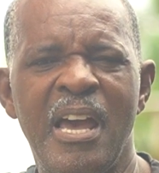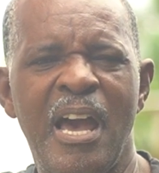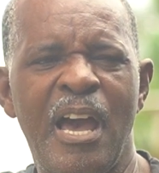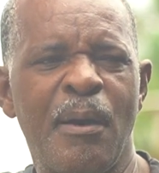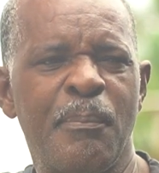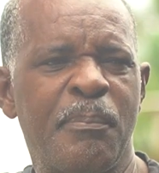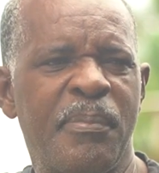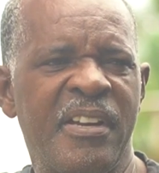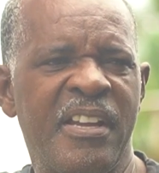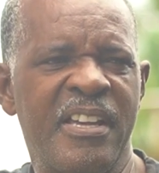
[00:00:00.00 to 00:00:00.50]

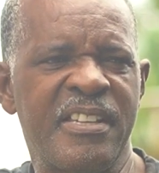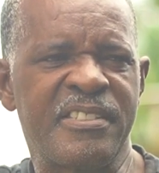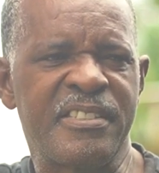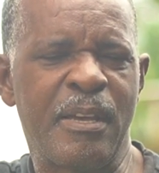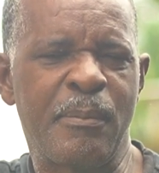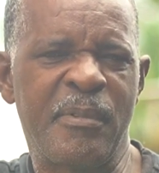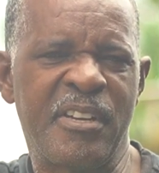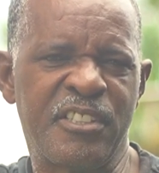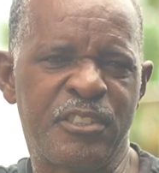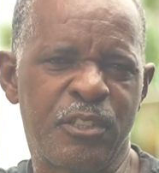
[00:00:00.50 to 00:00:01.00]
and place
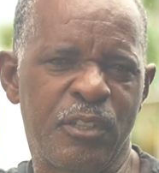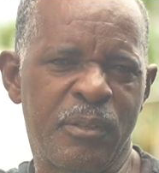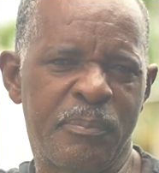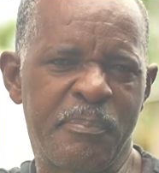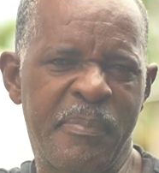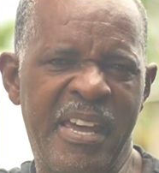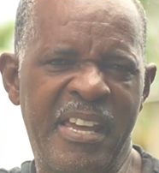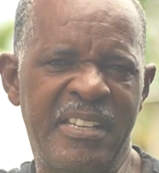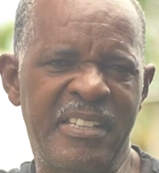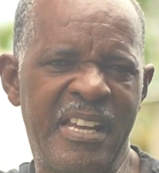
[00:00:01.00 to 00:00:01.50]
them into a
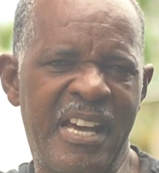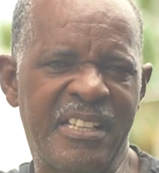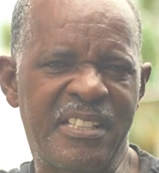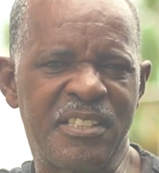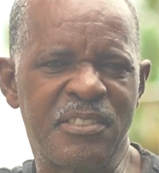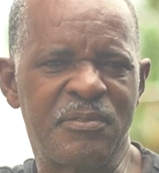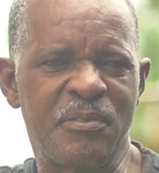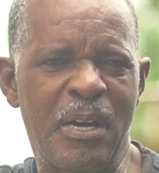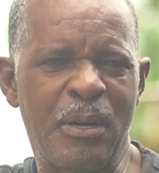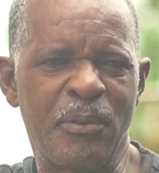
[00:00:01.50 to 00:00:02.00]
pen that
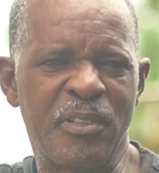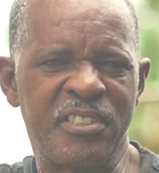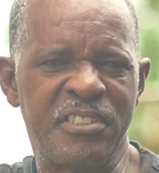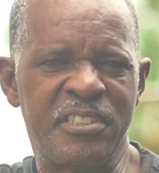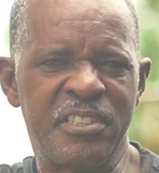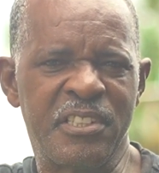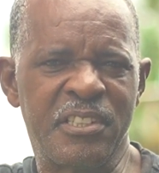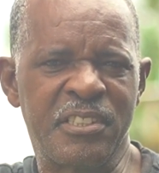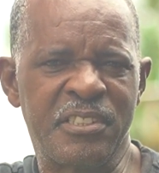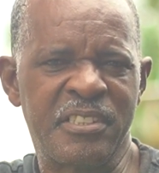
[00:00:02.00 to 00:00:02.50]
is very
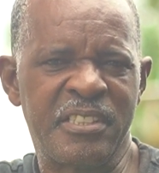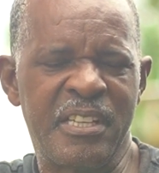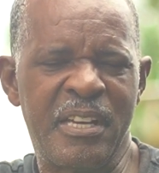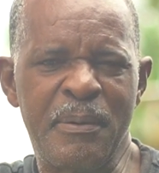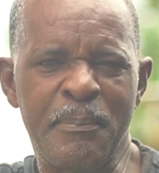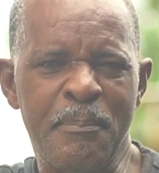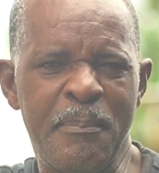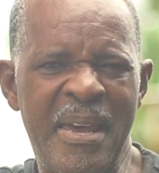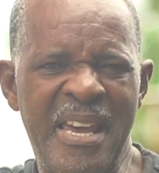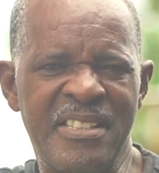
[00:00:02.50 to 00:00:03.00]
dirty
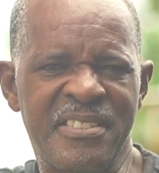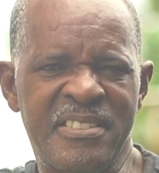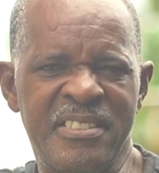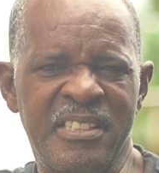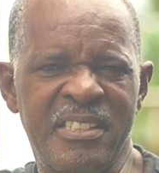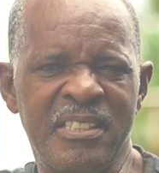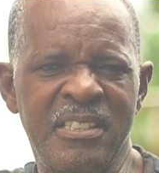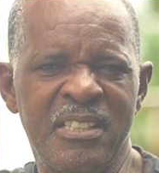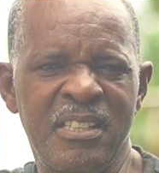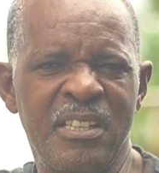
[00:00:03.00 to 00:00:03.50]
and
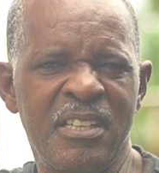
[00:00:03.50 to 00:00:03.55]
messy,